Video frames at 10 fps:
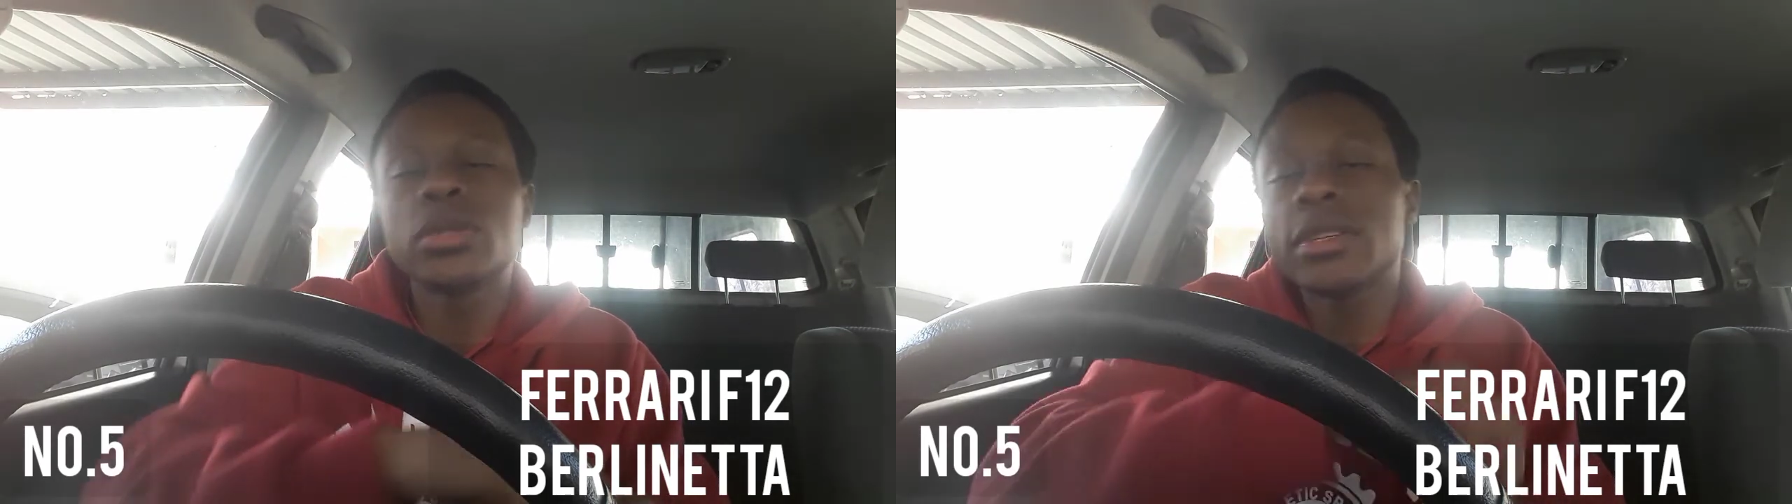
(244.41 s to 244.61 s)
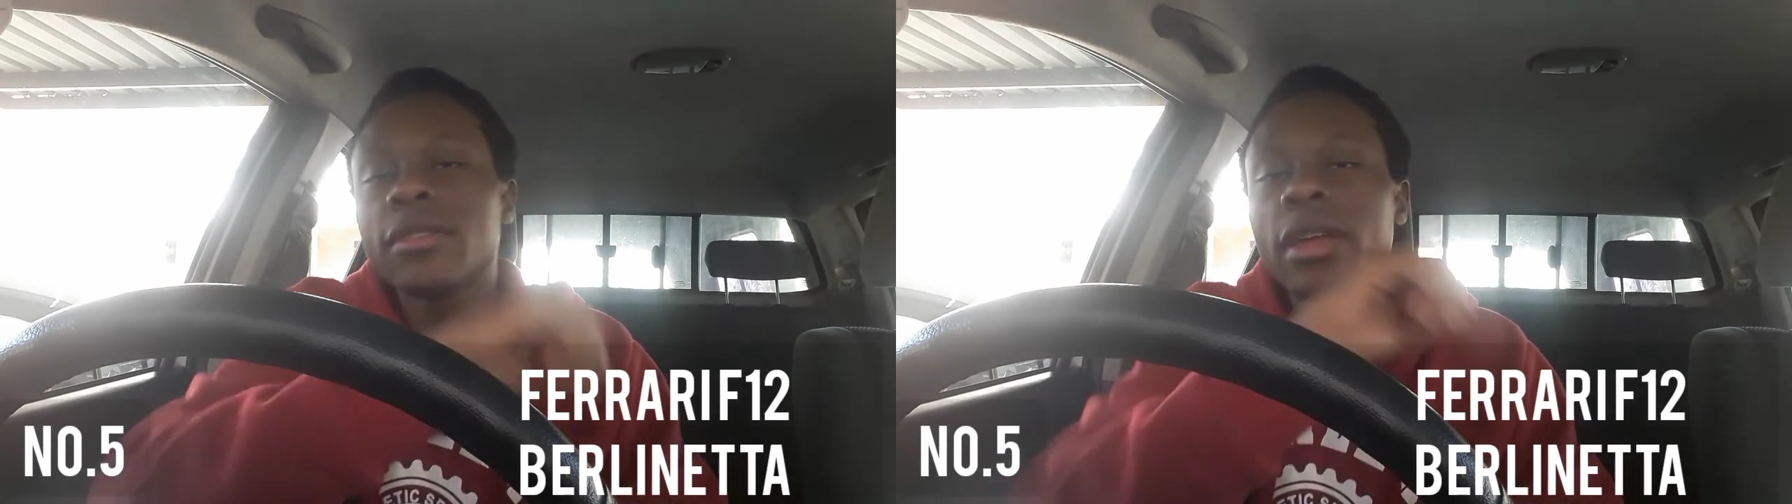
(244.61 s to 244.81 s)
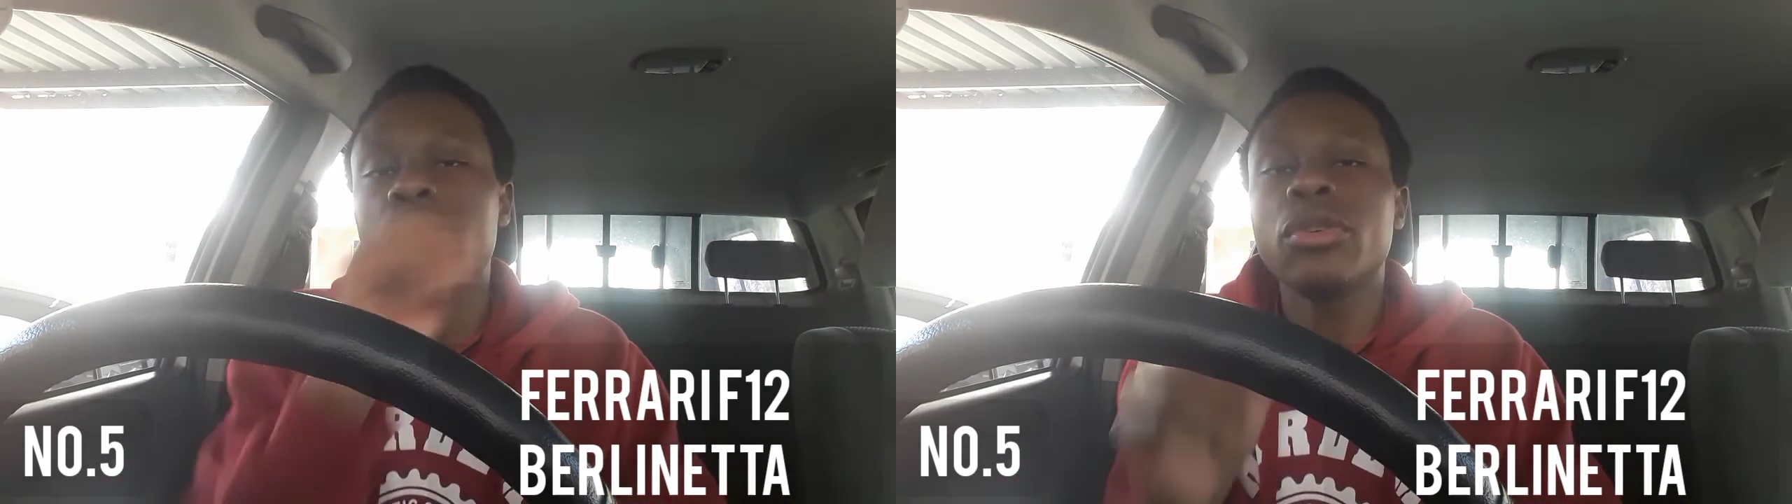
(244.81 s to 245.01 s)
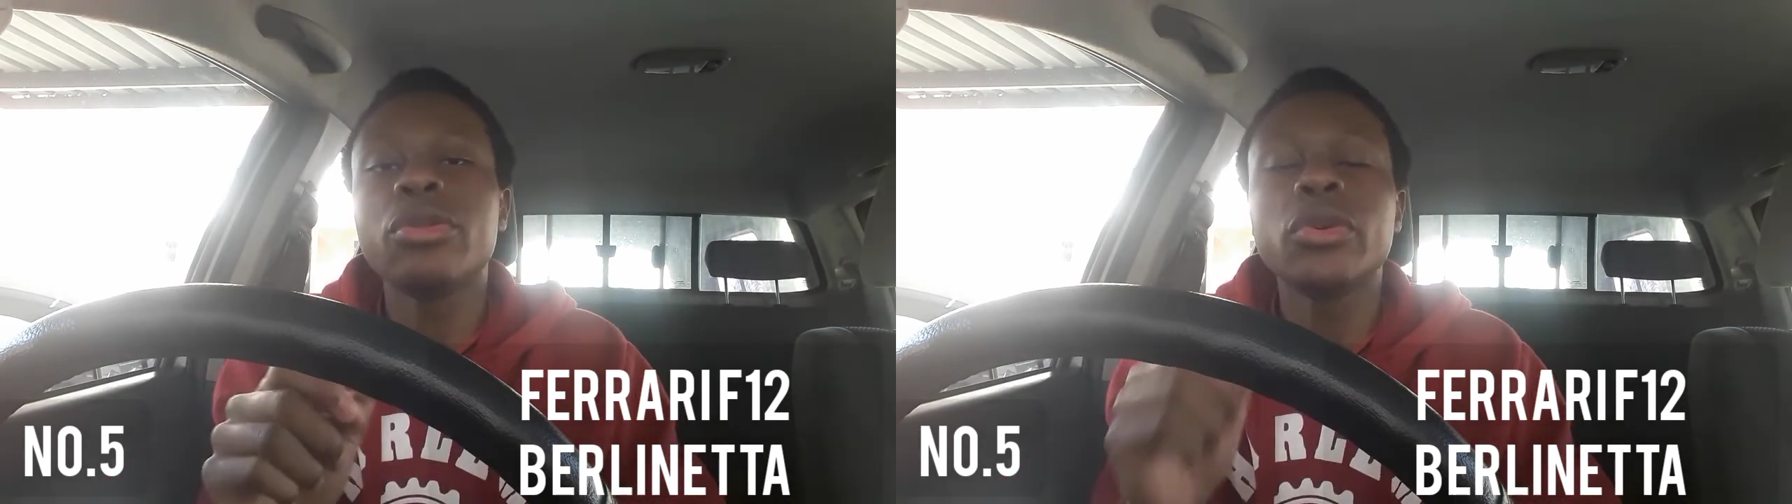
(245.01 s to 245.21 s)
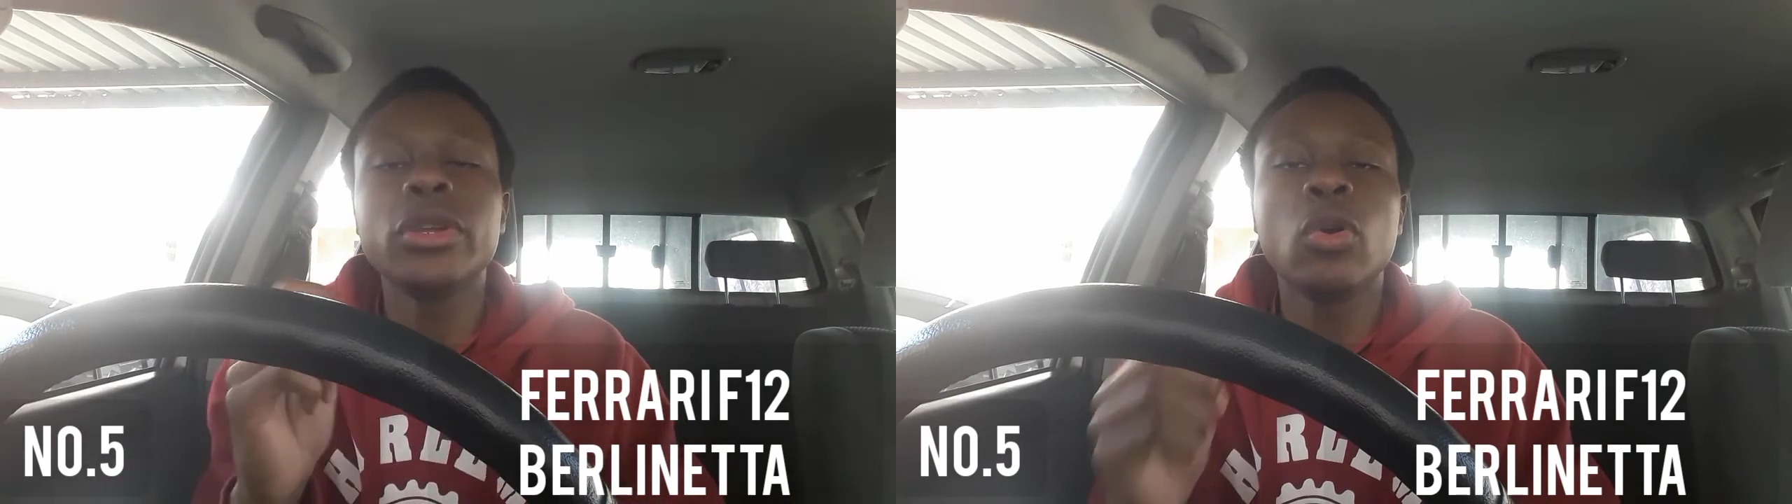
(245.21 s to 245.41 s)

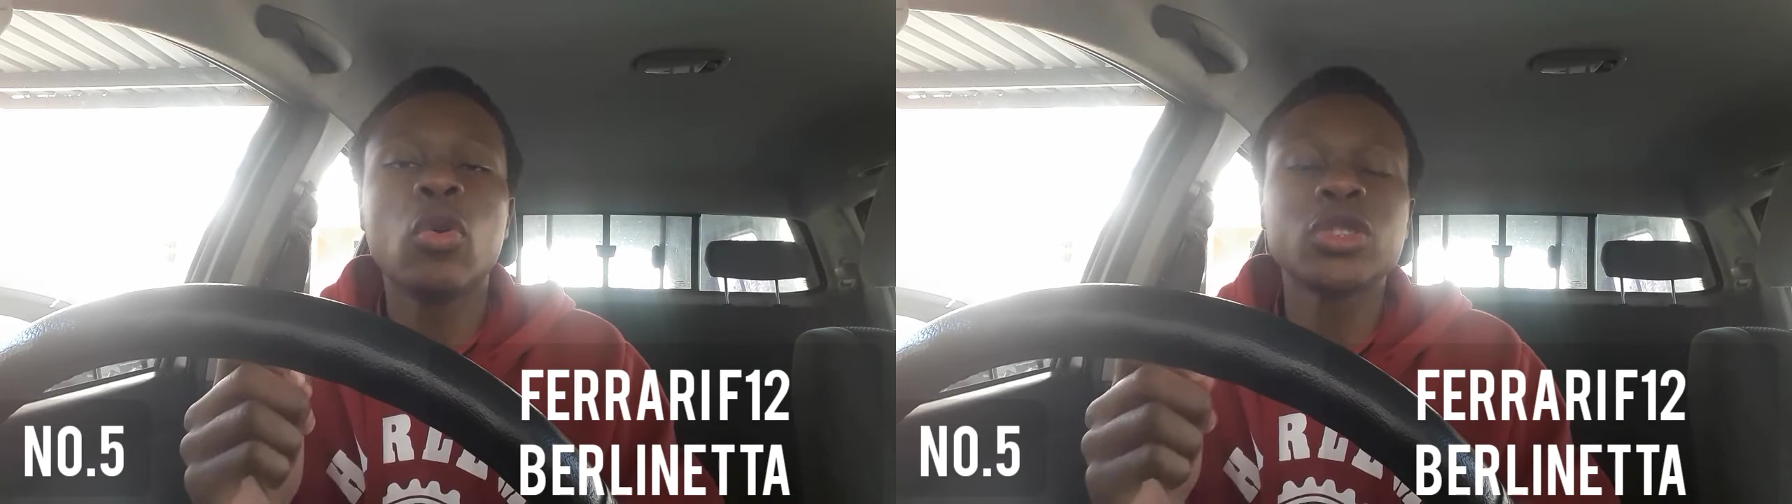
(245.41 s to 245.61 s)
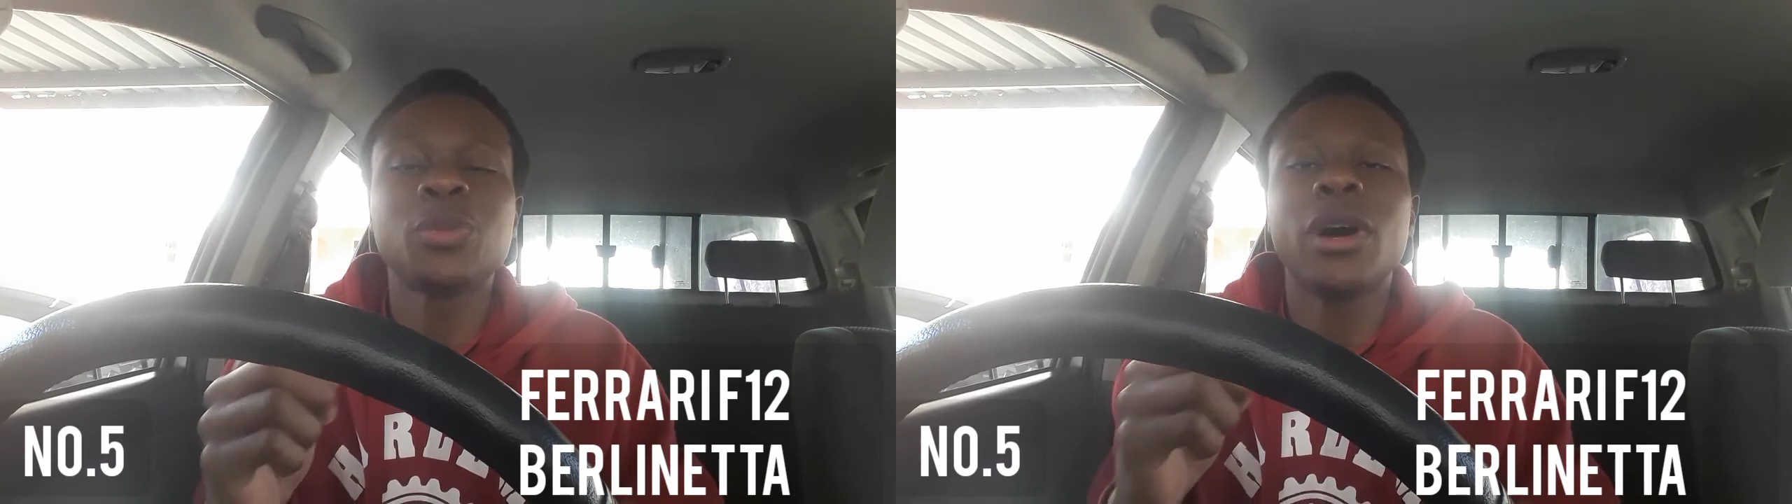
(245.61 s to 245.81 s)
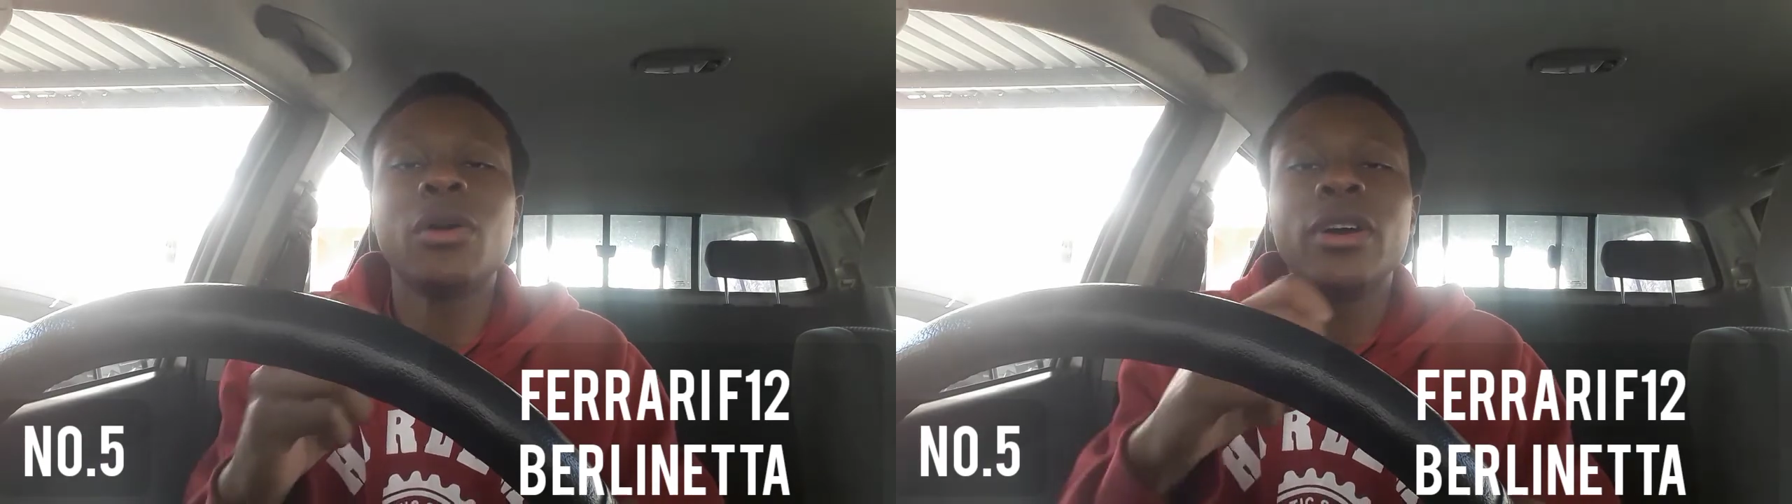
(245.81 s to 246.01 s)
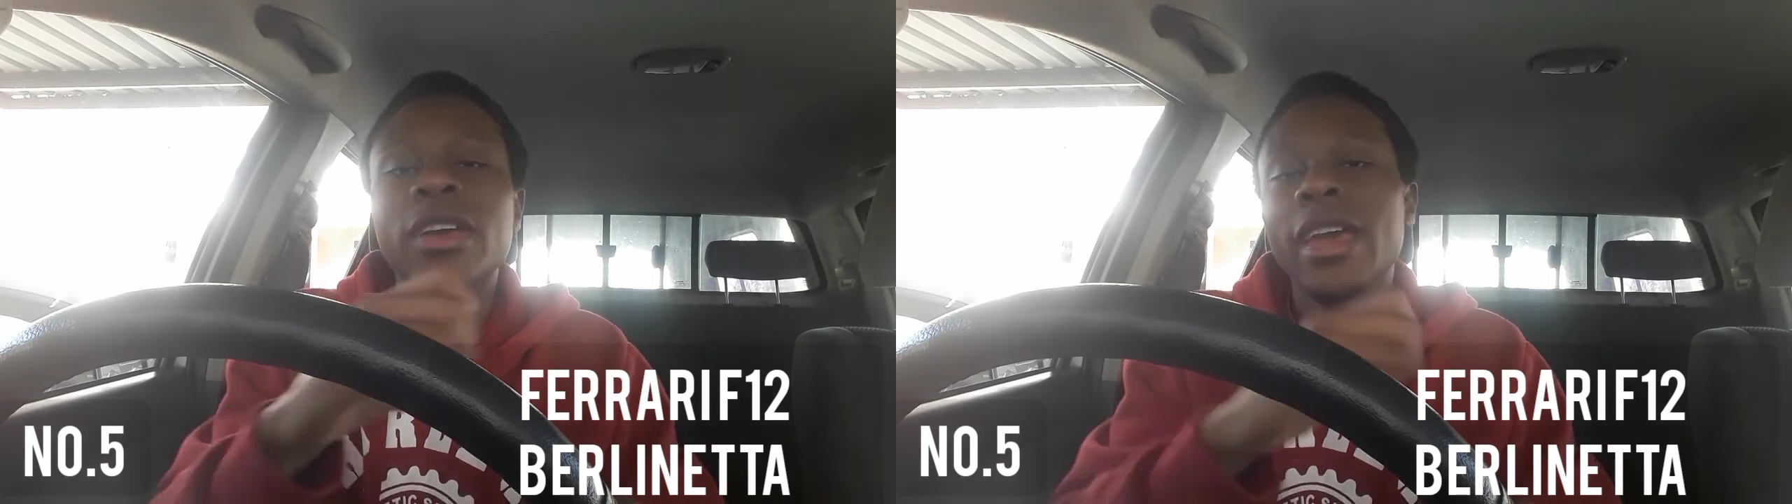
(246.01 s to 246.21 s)
730 horsepower,